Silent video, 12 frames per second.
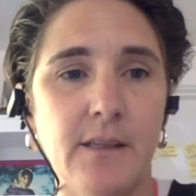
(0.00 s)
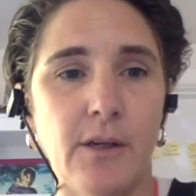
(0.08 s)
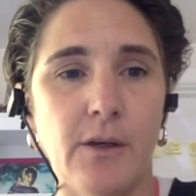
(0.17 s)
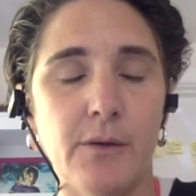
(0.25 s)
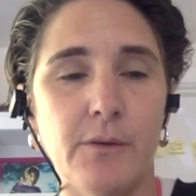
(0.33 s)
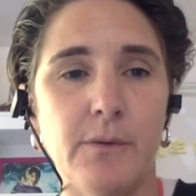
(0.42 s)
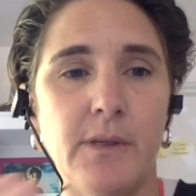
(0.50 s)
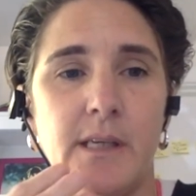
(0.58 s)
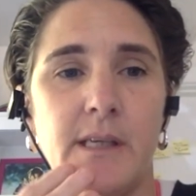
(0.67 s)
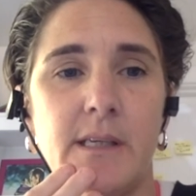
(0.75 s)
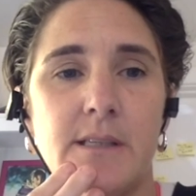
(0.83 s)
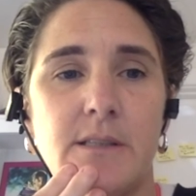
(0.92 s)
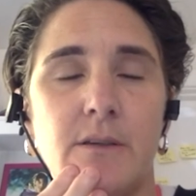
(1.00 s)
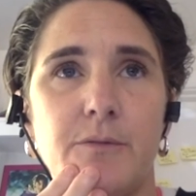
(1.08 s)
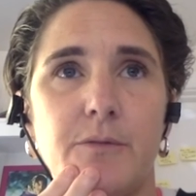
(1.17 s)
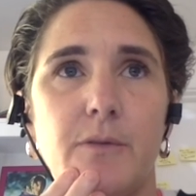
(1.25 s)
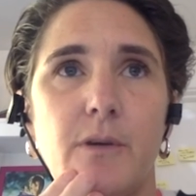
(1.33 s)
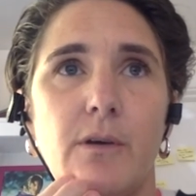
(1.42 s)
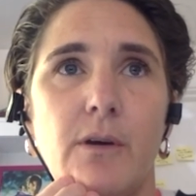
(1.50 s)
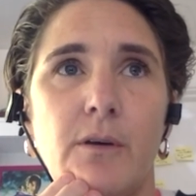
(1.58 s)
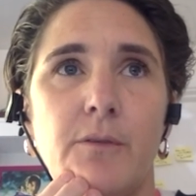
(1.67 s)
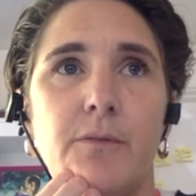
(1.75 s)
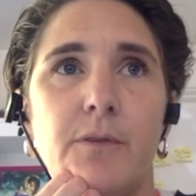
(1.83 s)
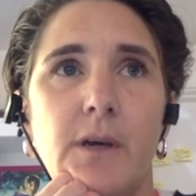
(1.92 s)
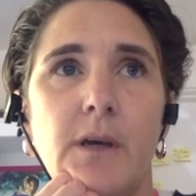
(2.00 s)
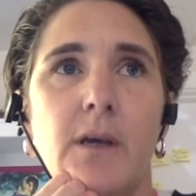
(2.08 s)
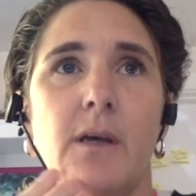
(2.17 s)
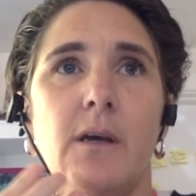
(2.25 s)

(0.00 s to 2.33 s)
you know, years of of